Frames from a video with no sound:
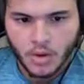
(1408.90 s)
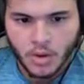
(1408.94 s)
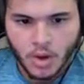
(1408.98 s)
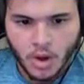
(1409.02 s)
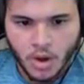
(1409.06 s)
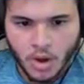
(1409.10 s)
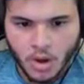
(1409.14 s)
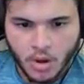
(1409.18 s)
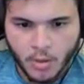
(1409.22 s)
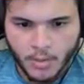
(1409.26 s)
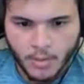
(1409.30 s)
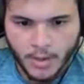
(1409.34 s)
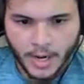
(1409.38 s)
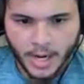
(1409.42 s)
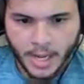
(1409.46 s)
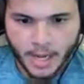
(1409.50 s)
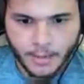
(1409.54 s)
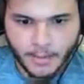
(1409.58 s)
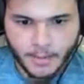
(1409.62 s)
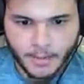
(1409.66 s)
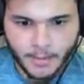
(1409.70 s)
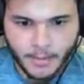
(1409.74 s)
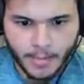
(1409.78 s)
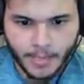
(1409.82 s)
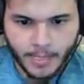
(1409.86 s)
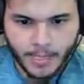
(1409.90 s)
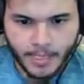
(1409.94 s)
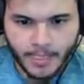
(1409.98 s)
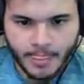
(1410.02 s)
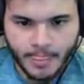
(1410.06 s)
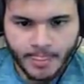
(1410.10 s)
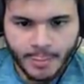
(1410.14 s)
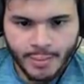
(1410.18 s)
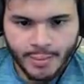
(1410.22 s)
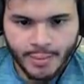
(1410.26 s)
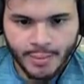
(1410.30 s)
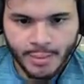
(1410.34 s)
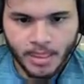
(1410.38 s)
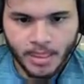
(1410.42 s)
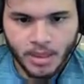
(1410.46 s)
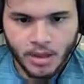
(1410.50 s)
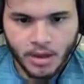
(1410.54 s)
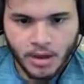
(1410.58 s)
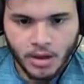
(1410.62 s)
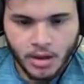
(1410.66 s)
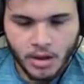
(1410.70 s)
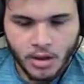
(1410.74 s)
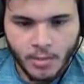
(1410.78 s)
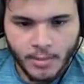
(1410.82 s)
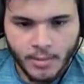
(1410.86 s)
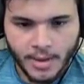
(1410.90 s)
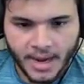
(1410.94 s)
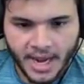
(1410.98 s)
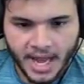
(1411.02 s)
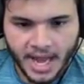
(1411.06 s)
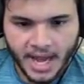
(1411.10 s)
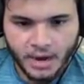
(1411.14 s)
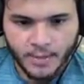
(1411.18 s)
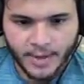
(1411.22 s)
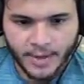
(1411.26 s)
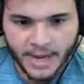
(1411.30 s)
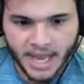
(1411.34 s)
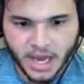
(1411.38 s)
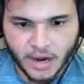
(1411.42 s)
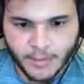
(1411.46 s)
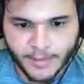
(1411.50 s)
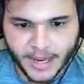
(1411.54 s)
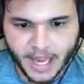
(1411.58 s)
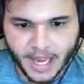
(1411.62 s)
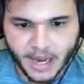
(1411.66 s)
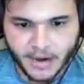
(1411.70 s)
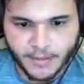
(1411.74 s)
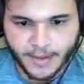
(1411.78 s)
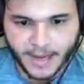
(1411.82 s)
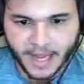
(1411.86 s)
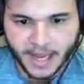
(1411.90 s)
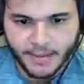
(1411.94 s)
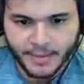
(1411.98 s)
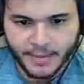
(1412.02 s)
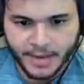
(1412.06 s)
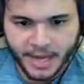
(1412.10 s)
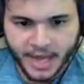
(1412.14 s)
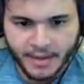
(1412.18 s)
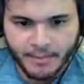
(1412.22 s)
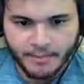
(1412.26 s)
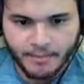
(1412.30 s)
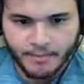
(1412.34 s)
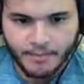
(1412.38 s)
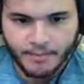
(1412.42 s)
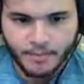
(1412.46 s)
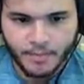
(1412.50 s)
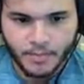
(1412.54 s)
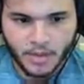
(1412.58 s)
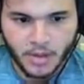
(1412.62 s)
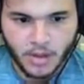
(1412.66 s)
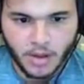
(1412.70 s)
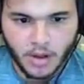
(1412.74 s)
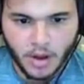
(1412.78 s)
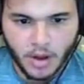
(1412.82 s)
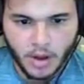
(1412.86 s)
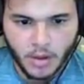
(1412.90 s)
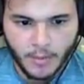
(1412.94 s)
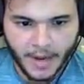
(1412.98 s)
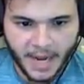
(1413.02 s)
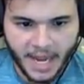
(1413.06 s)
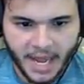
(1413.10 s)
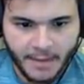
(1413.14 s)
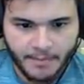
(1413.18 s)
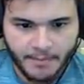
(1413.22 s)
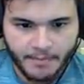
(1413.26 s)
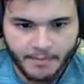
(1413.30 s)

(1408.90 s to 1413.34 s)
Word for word: Oh my god. Oh my god. Oh my god. Oh my god. Oh my god. Oh my god.